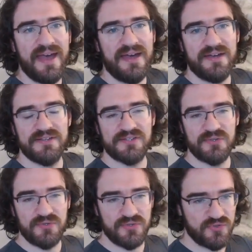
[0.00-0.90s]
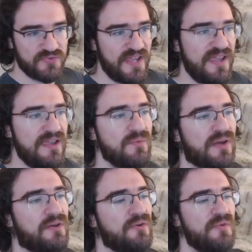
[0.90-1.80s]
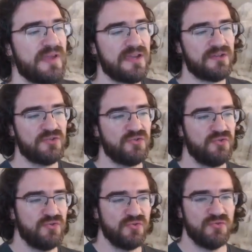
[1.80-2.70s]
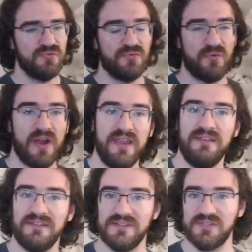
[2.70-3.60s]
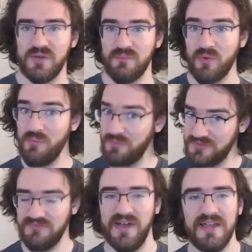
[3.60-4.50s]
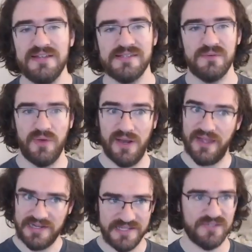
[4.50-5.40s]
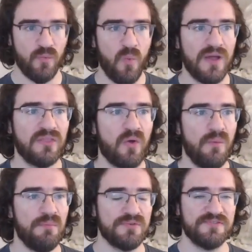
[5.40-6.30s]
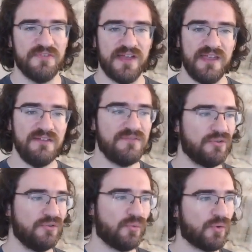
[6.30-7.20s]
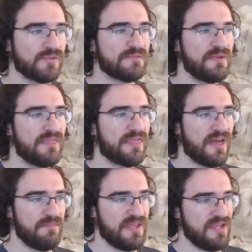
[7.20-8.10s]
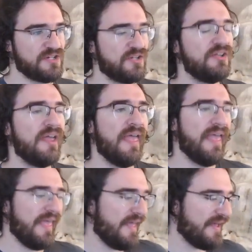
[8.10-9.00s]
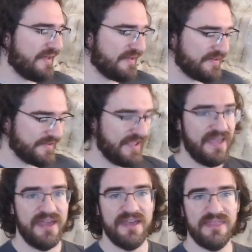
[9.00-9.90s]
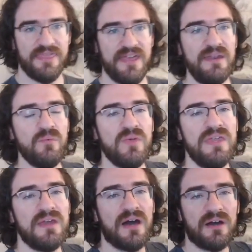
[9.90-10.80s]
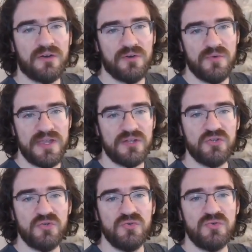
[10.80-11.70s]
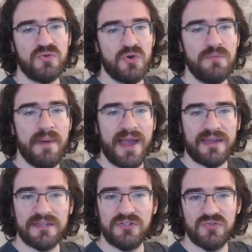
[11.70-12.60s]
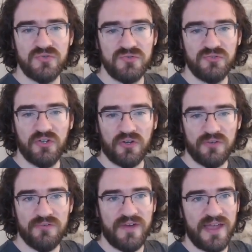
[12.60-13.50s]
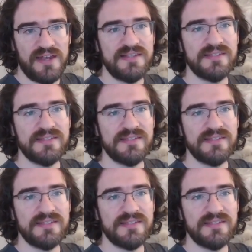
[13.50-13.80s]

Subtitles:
So today we're going to write some compose files, well, at least one compose file for the Wordsmith application. And then we are going to go back to Docker files.